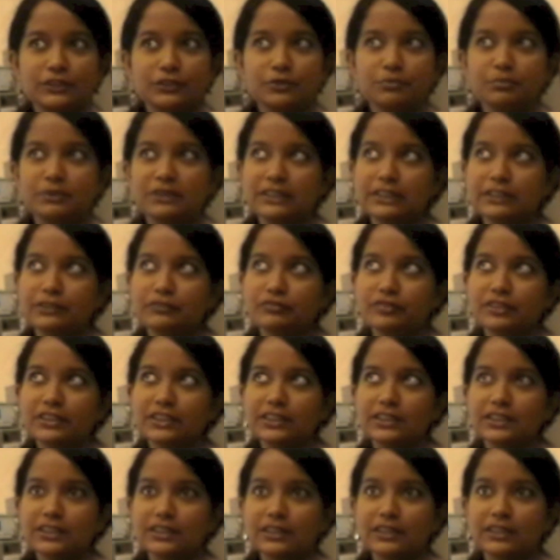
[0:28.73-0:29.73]
to begin
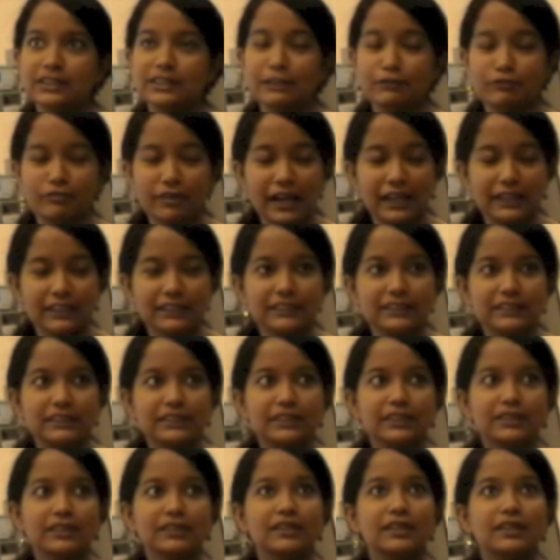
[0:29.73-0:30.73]
with, uh, the
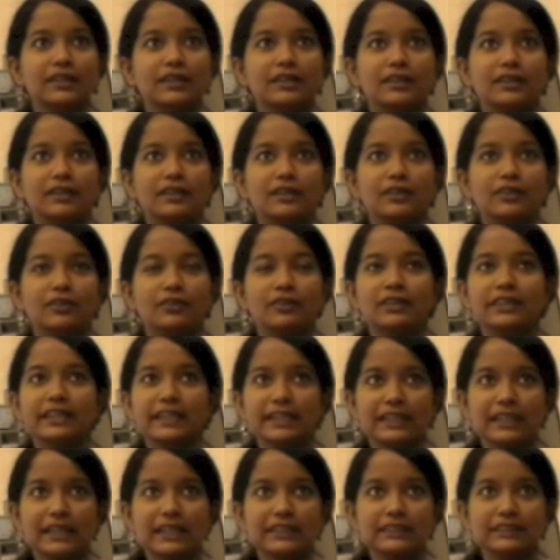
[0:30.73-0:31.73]
faculty, uh, all
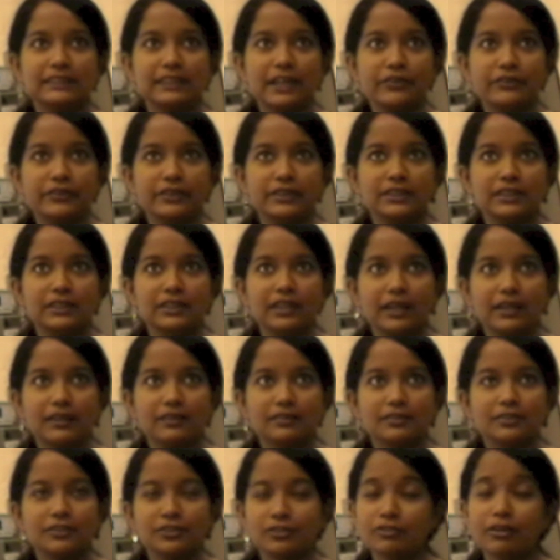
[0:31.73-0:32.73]
the classes are really like
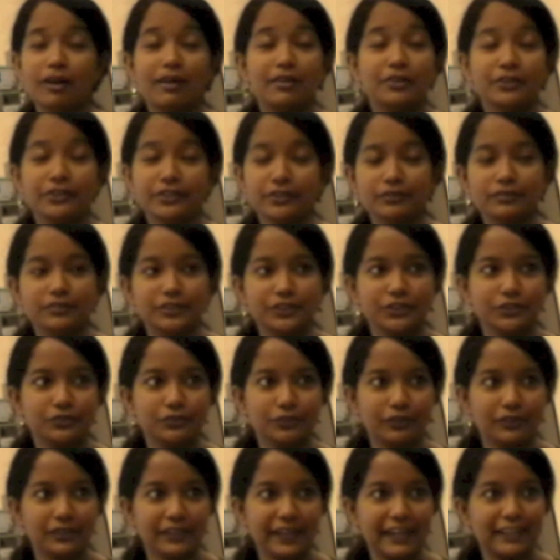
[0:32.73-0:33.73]
it's not huge.
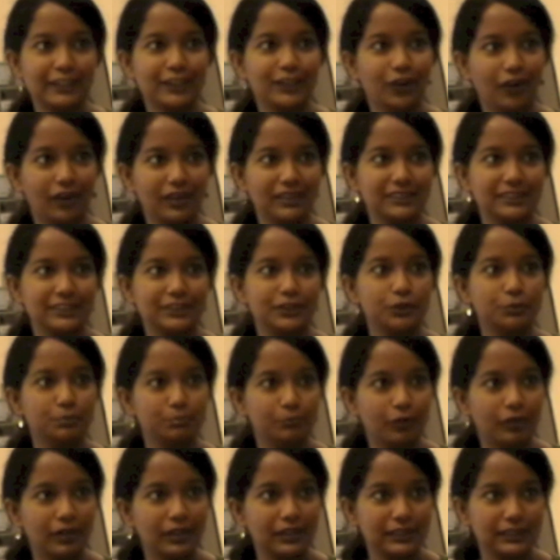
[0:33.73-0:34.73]
You don't get lost. It's
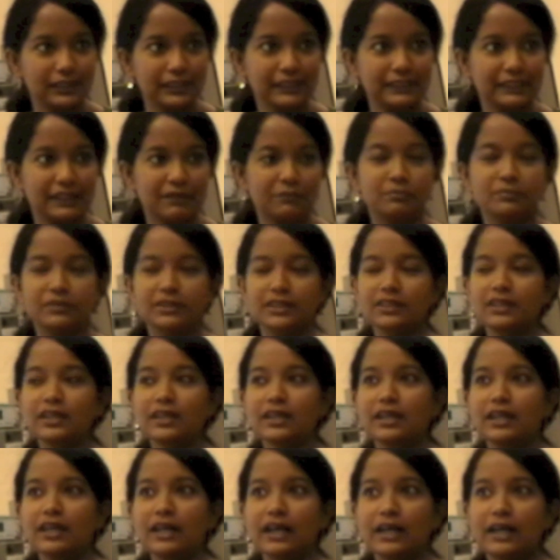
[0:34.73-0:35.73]
small in number,
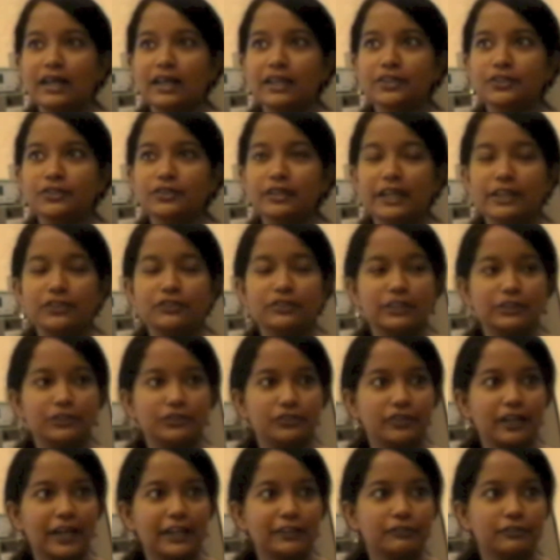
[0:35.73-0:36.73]
and you get to
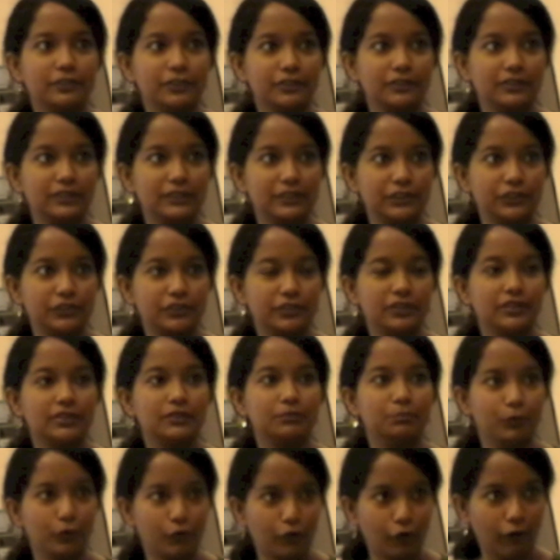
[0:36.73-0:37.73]
interact with your
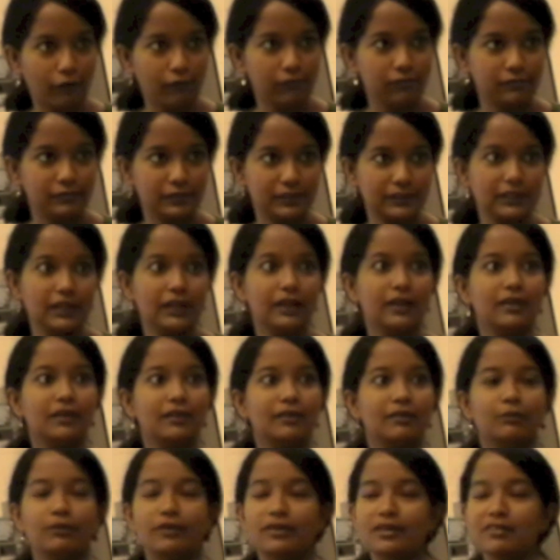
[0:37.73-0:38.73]
teachers more often.
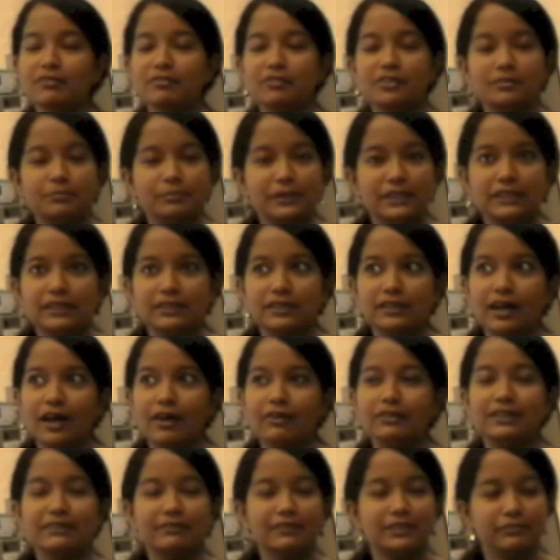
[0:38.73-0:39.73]
Whatever be the
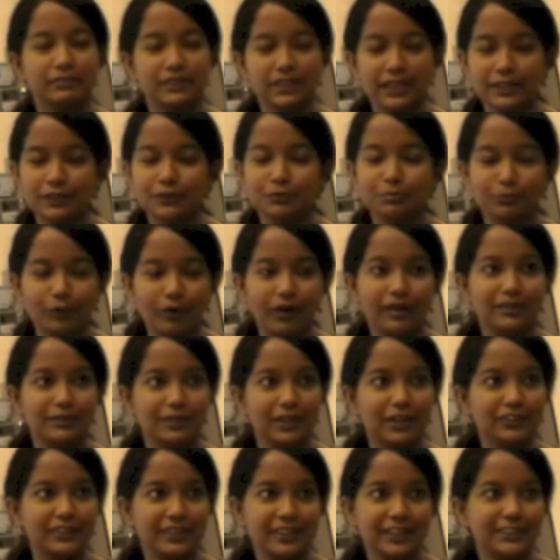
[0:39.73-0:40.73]
doubt, even if it's like small
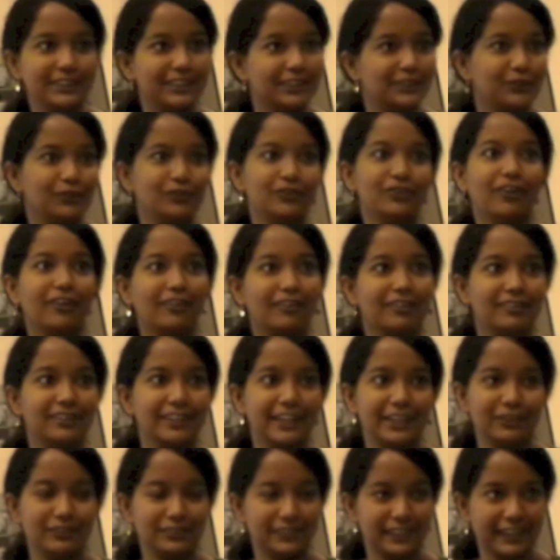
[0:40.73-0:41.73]
doubt, you can just go knock on
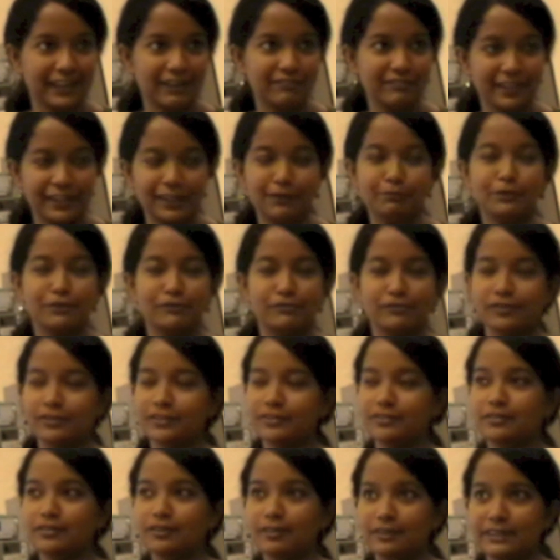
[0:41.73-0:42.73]
their doors. They're available
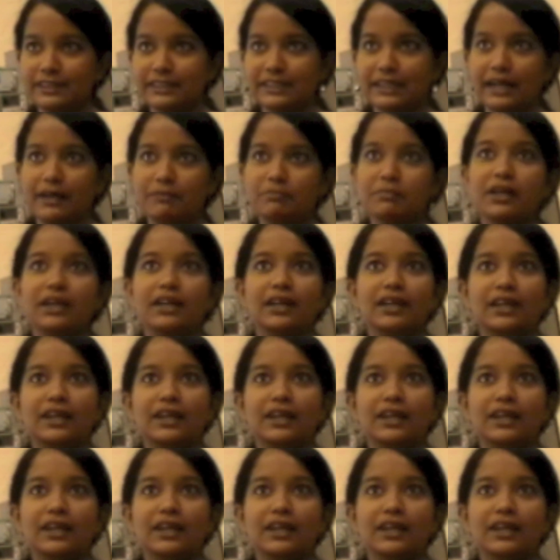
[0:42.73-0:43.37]
for you all the time,